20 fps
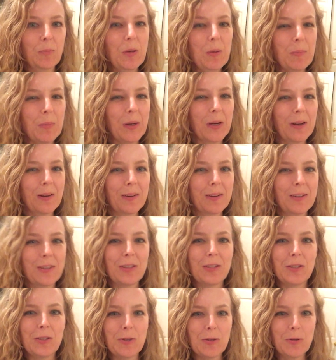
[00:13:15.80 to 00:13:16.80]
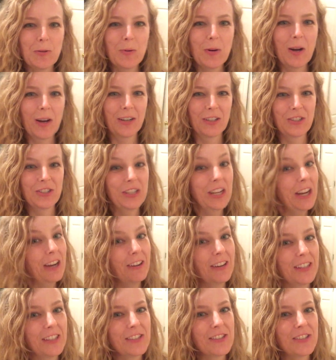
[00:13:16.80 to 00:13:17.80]
remember, you are
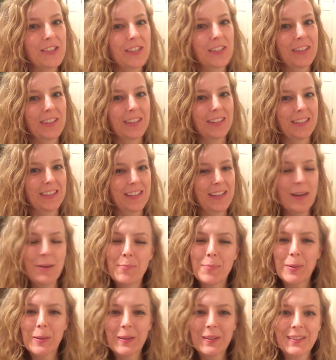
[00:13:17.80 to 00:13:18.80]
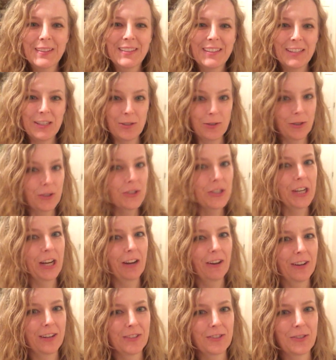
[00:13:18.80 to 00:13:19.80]
cherished. Yep, you're
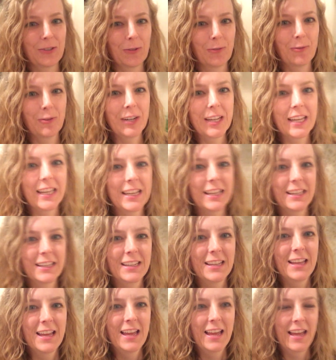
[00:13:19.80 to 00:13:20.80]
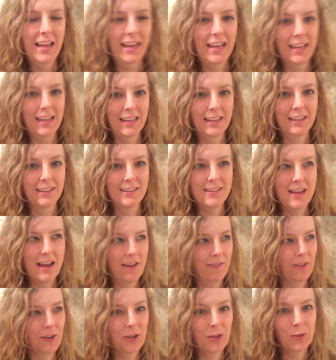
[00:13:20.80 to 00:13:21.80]
cherished. Don't forget it. And
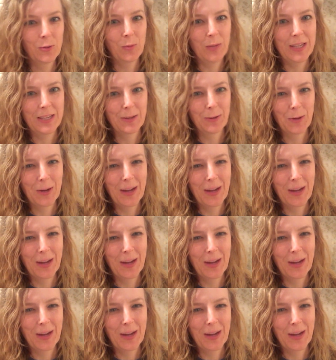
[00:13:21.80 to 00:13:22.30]
have a good week,